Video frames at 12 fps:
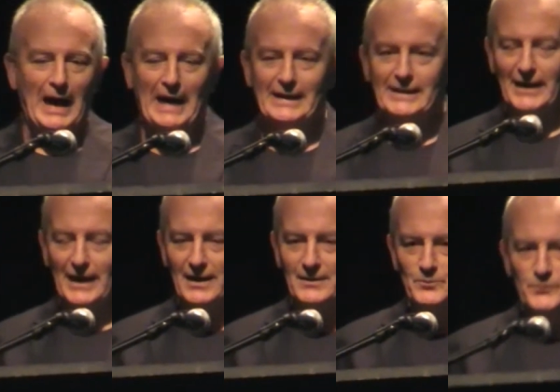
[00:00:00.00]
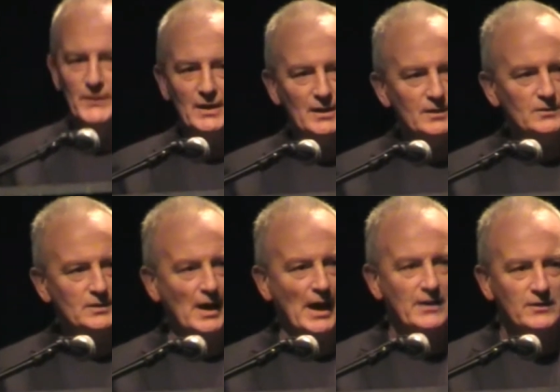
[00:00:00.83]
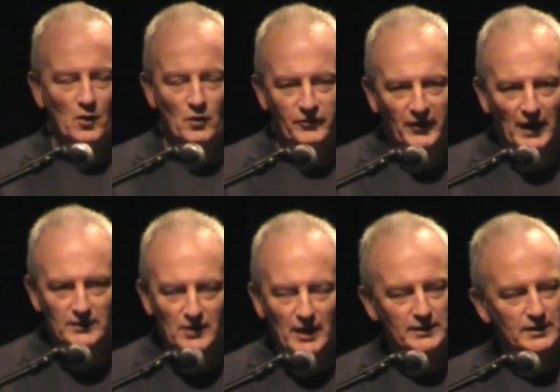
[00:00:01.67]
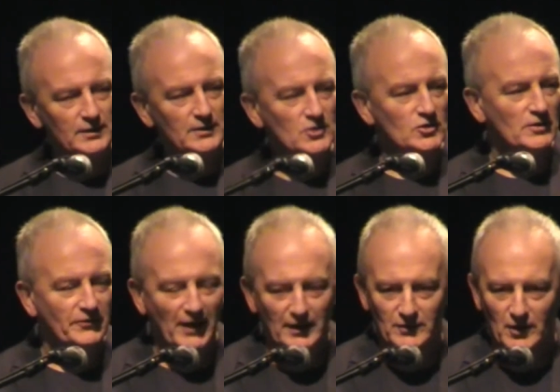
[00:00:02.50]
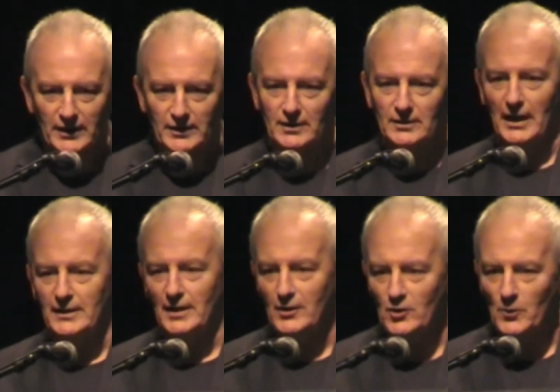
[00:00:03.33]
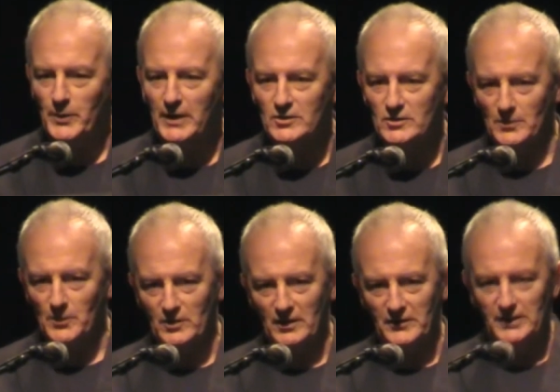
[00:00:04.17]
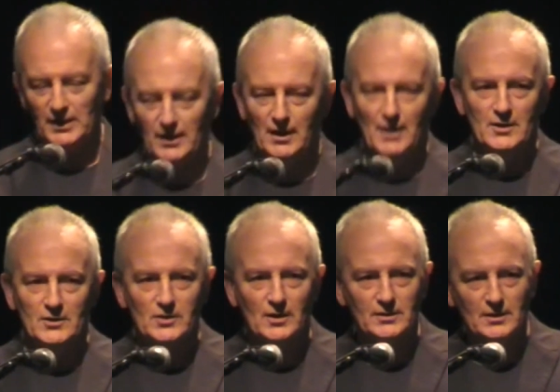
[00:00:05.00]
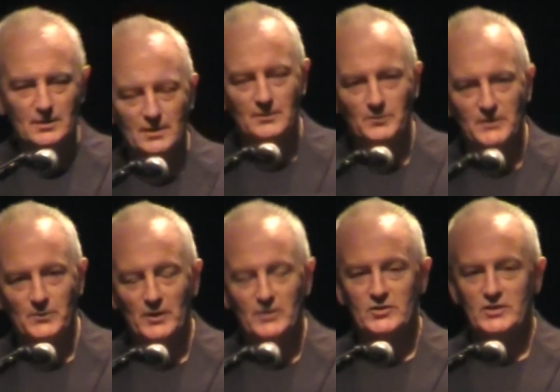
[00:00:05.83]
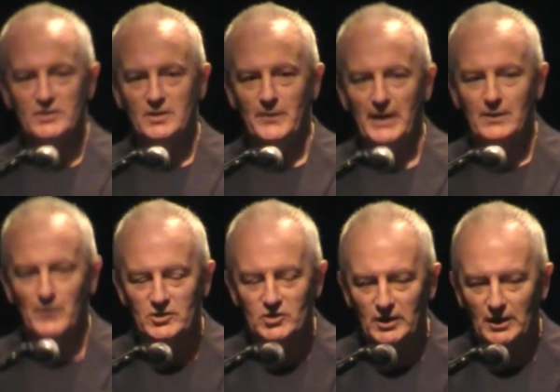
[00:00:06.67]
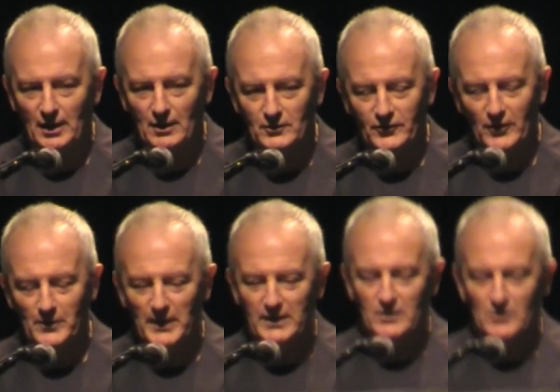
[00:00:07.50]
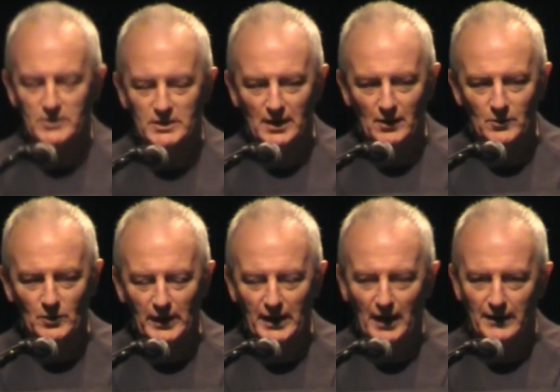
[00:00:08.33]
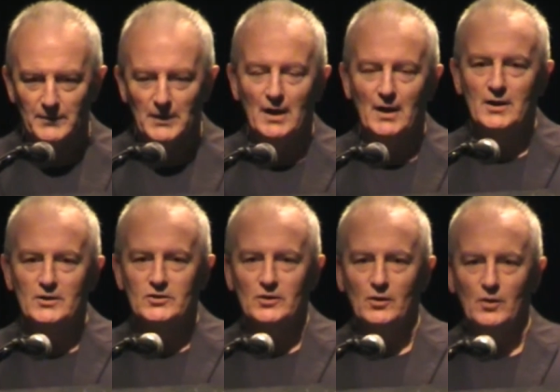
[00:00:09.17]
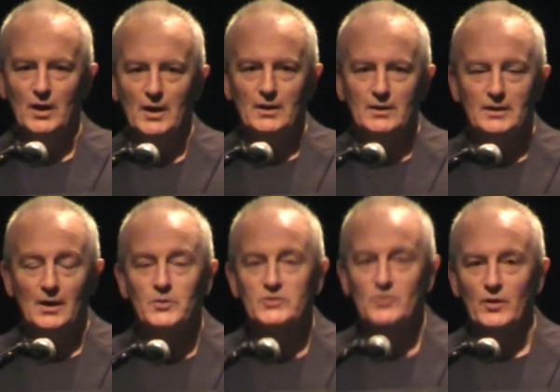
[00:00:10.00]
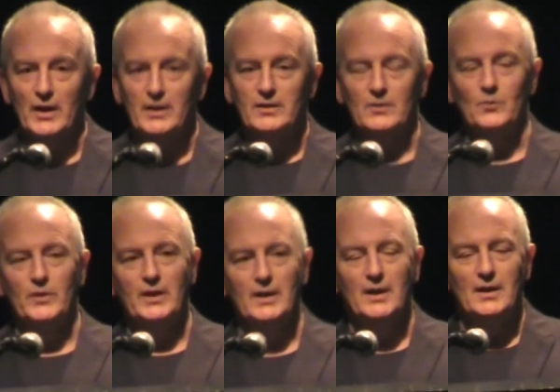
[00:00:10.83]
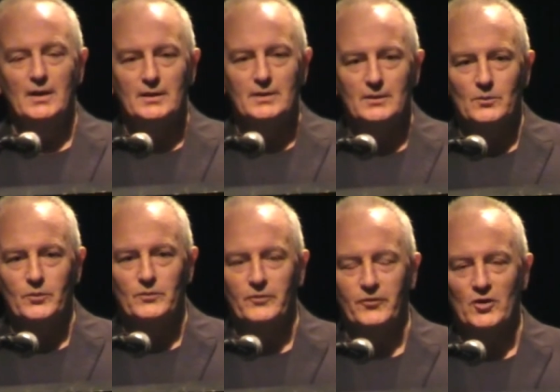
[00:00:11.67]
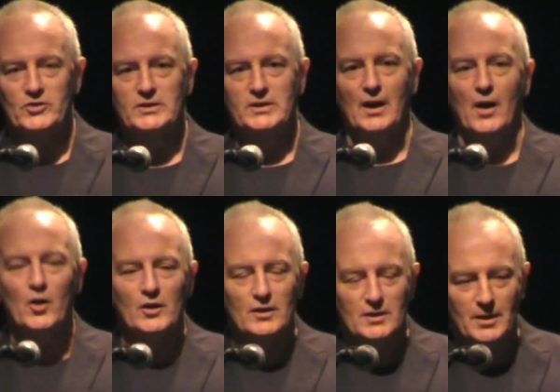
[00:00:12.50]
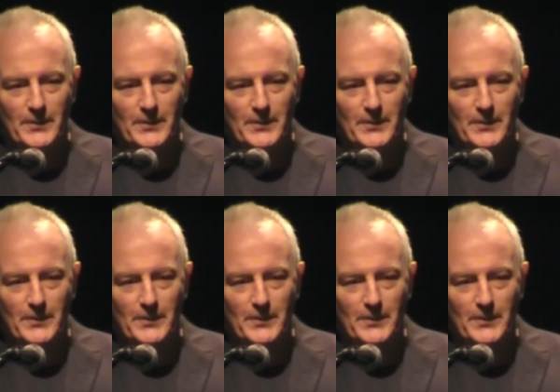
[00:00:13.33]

And they had, oh, Father, I think this, and Father, I think that. They had opinions about everything. So the mother says to me, anyway, stick it out for a bit and you'll see how you get on. So that was great. The first hurdle to